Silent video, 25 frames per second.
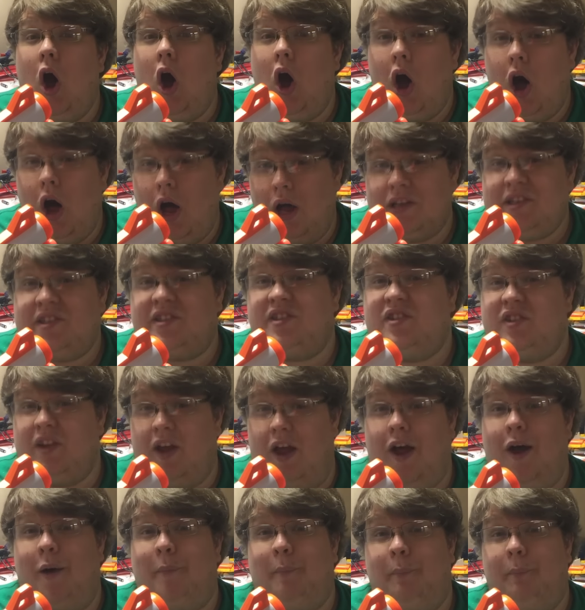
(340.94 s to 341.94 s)

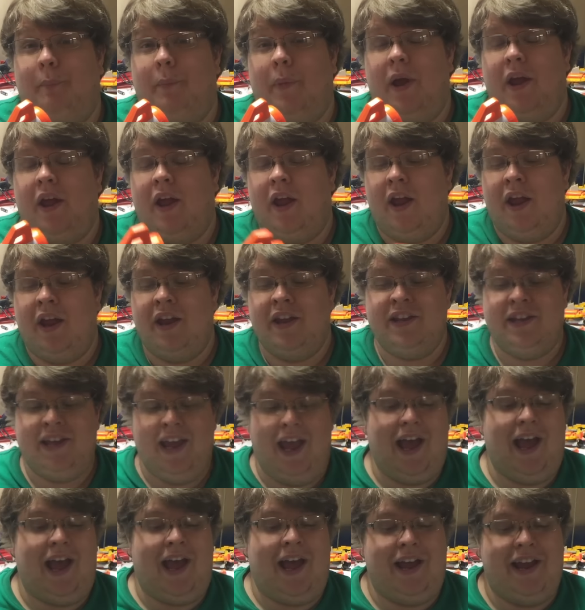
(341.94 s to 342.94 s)
Awesome!
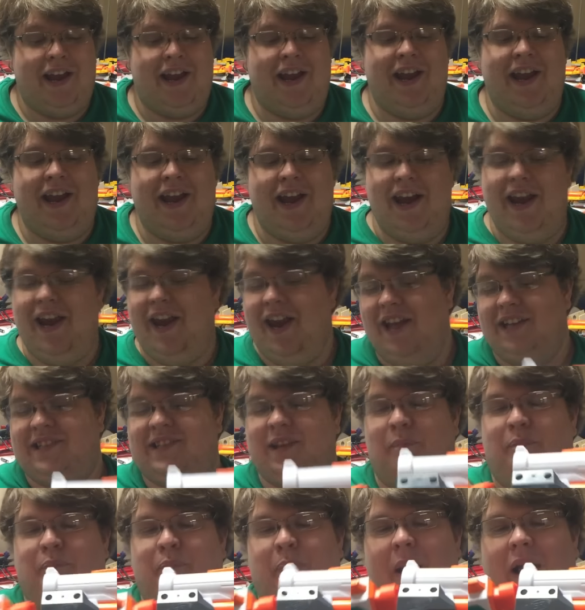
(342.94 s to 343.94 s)
Yeah, it's
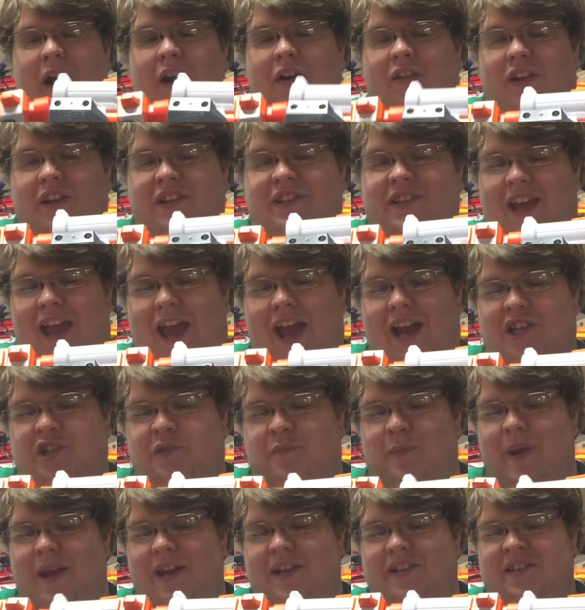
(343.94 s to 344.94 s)
a barrel
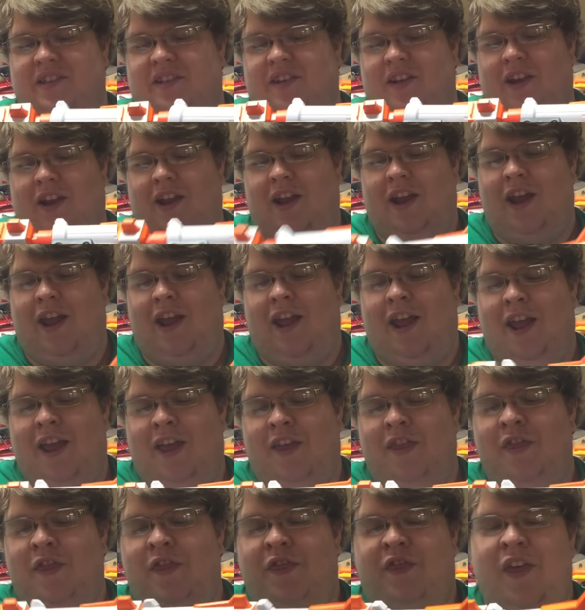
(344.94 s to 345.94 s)
attachment
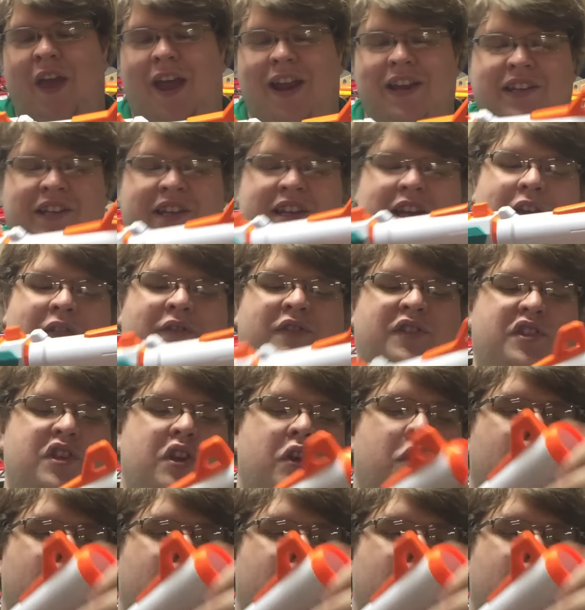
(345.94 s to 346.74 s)
that gives